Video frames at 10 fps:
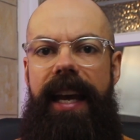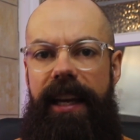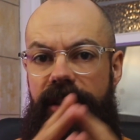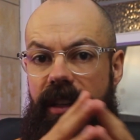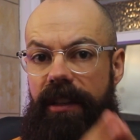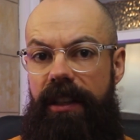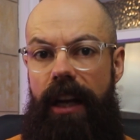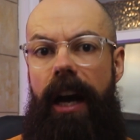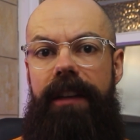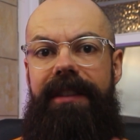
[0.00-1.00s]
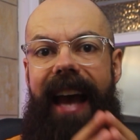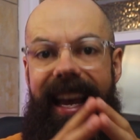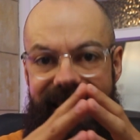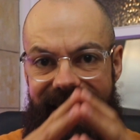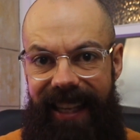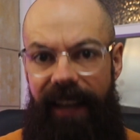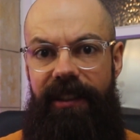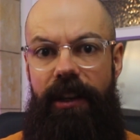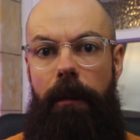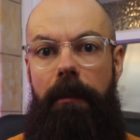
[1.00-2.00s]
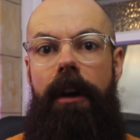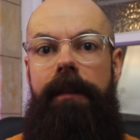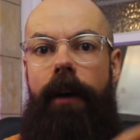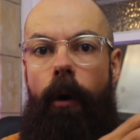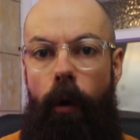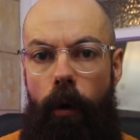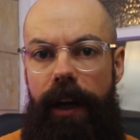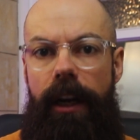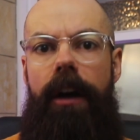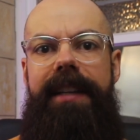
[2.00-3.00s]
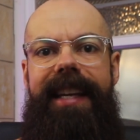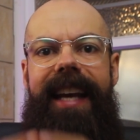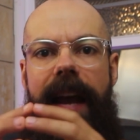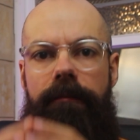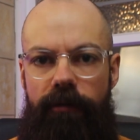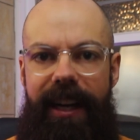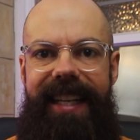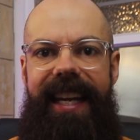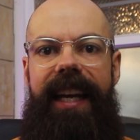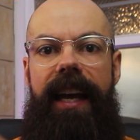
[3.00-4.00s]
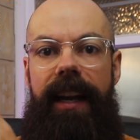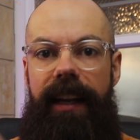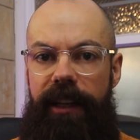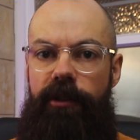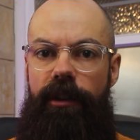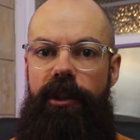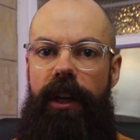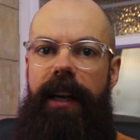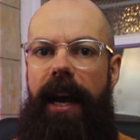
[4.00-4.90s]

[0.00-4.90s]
is to start a system for organizing and reading literature.